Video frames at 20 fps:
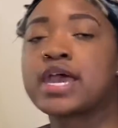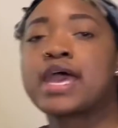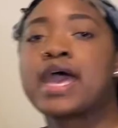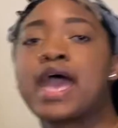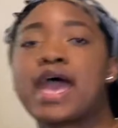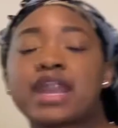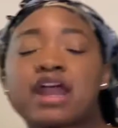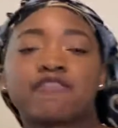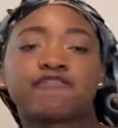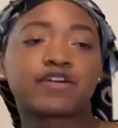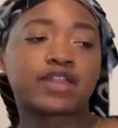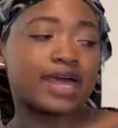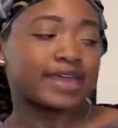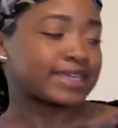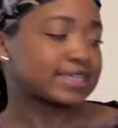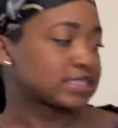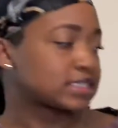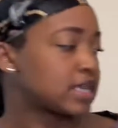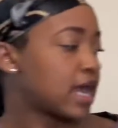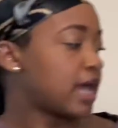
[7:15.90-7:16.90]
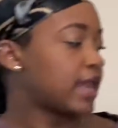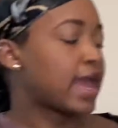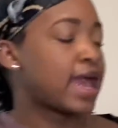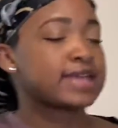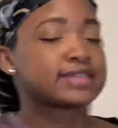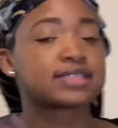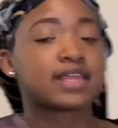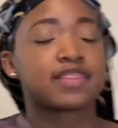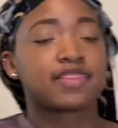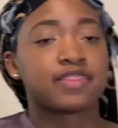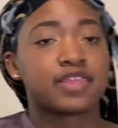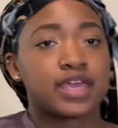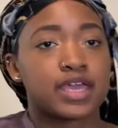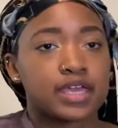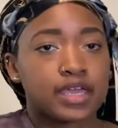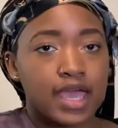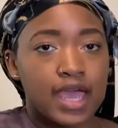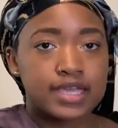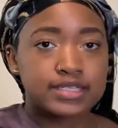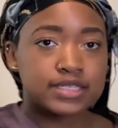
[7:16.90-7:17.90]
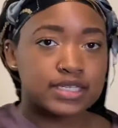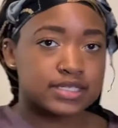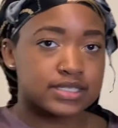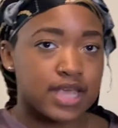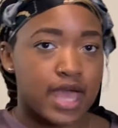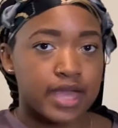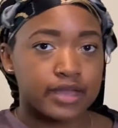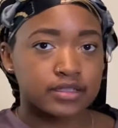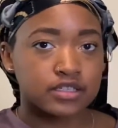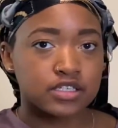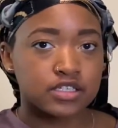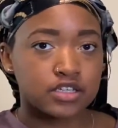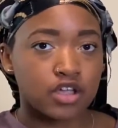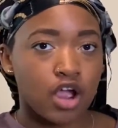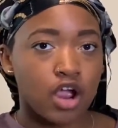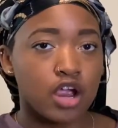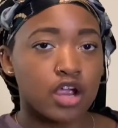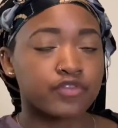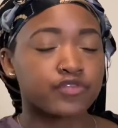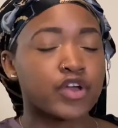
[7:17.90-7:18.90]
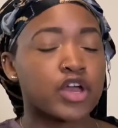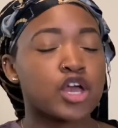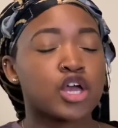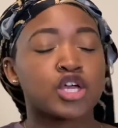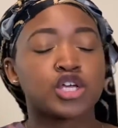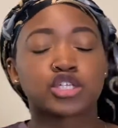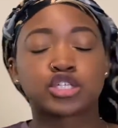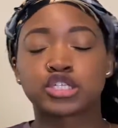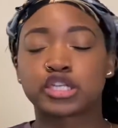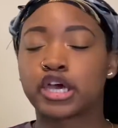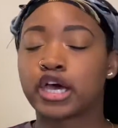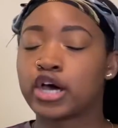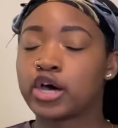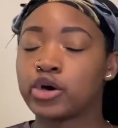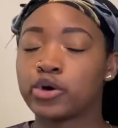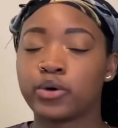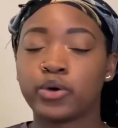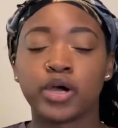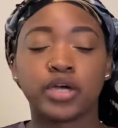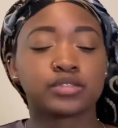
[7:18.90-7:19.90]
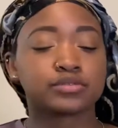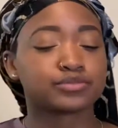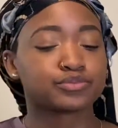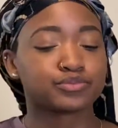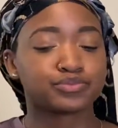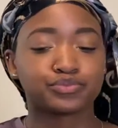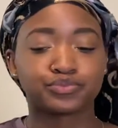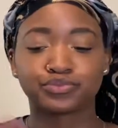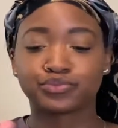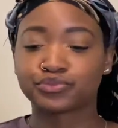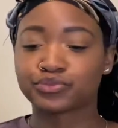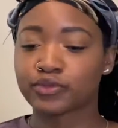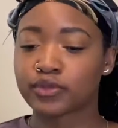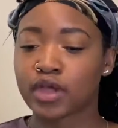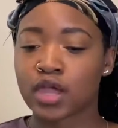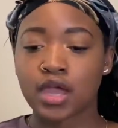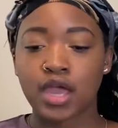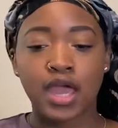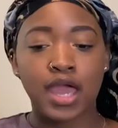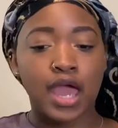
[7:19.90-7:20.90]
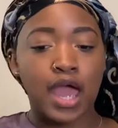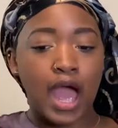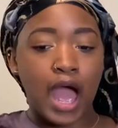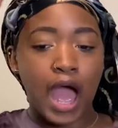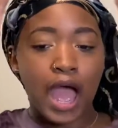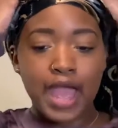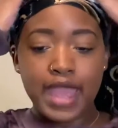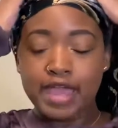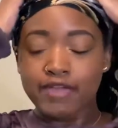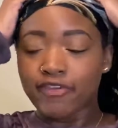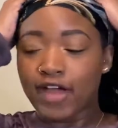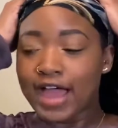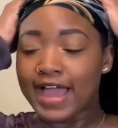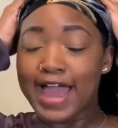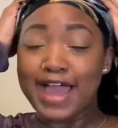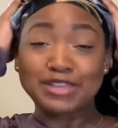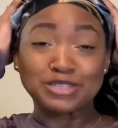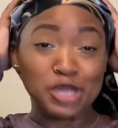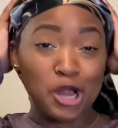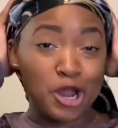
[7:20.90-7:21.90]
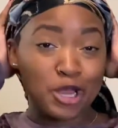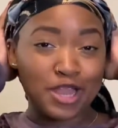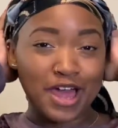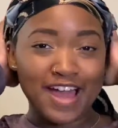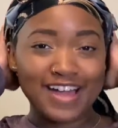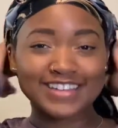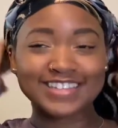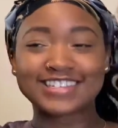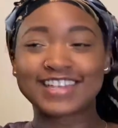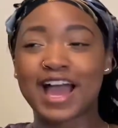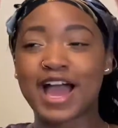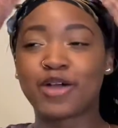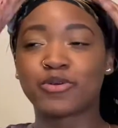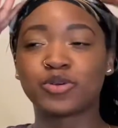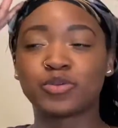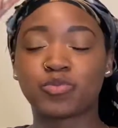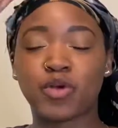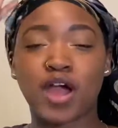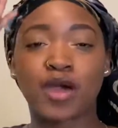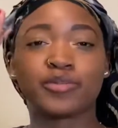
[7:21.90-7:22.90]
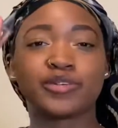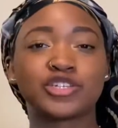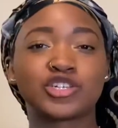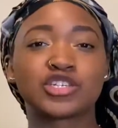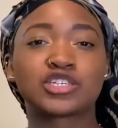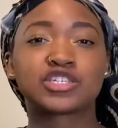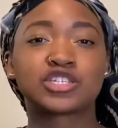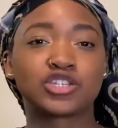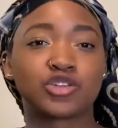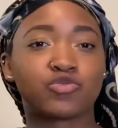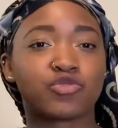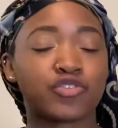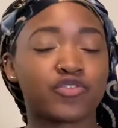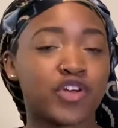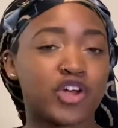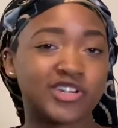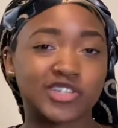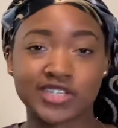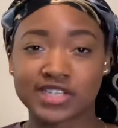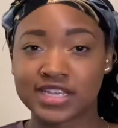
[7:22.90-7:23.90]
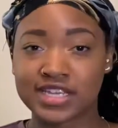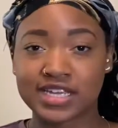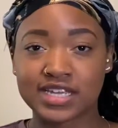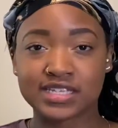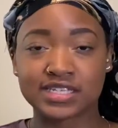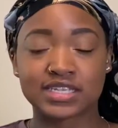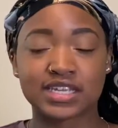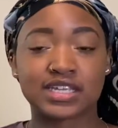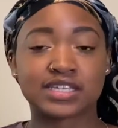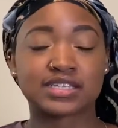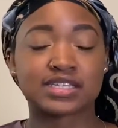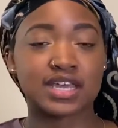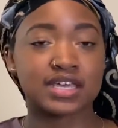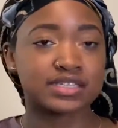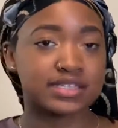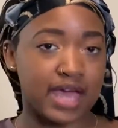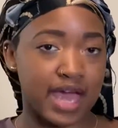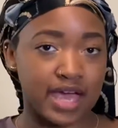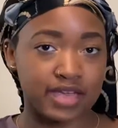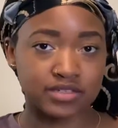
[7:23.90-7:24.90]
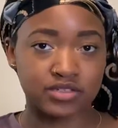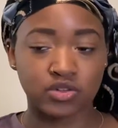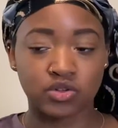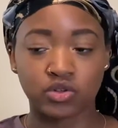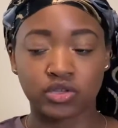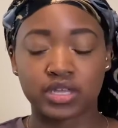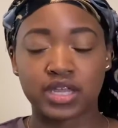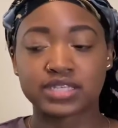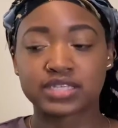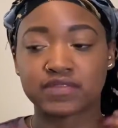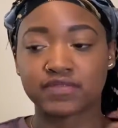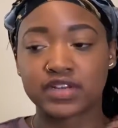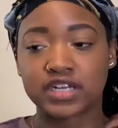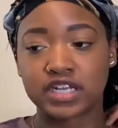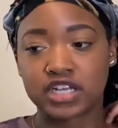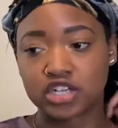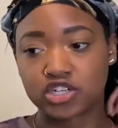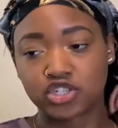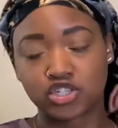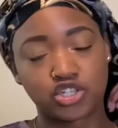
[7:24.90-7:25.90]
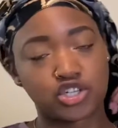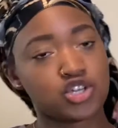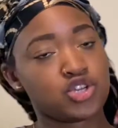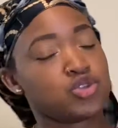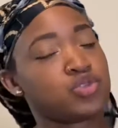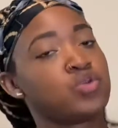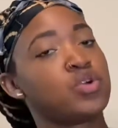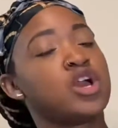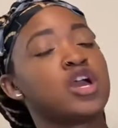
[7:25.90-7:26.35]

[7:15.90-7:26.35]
And I feel like it's not as thick as the Satin Scarf, so if I had starter locks I would probably just revert to this. It's less hassle, less of an issue.